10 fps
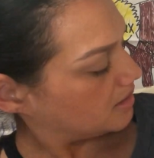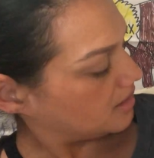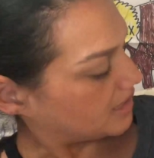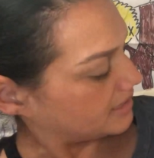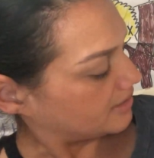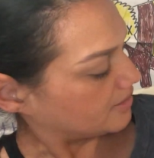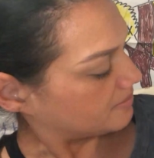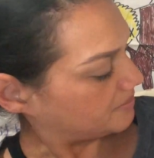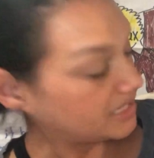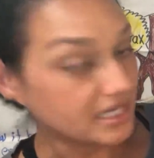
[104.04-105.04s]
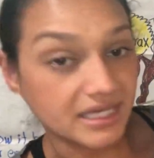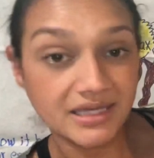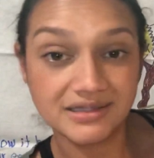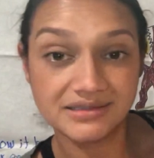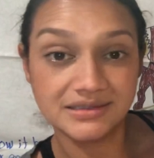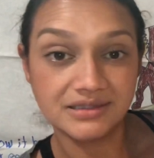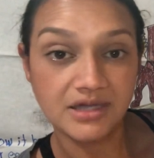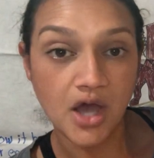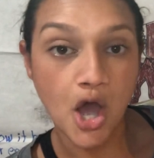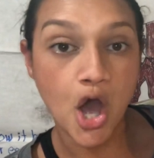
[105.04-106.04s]
I hear a B.
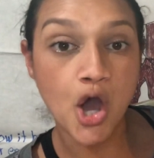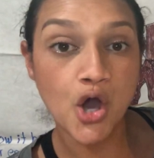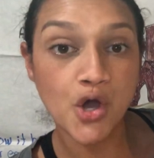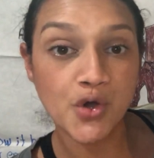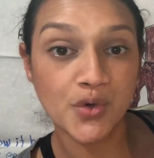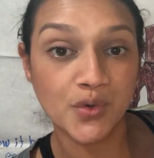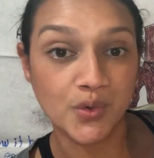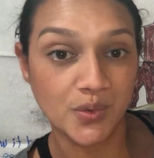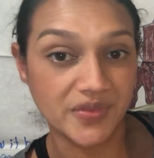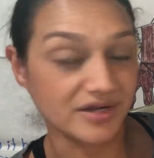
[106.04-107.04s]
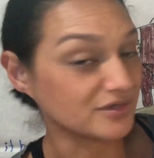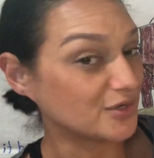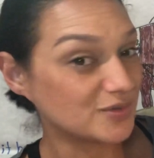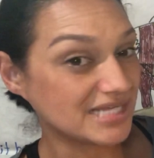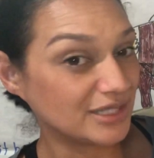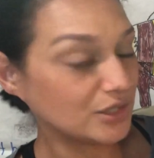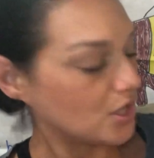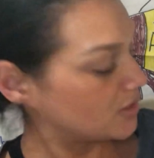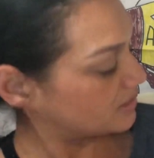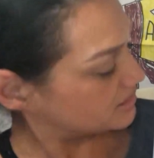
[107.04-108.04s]
O, there goes that
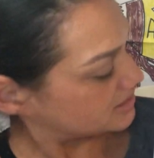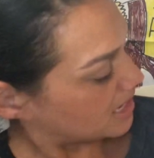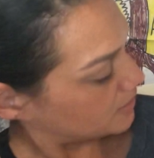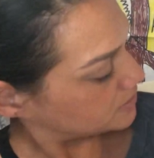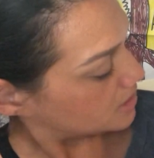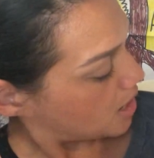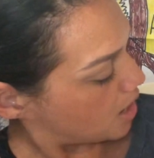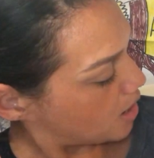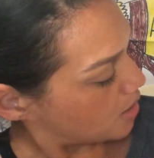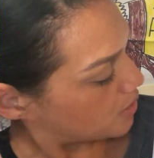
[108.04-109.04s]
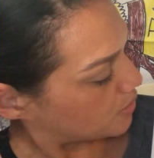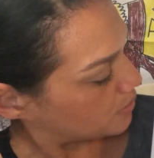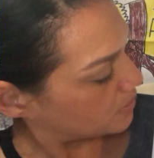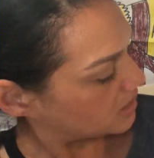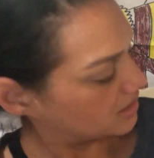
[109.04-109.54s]
long sound O.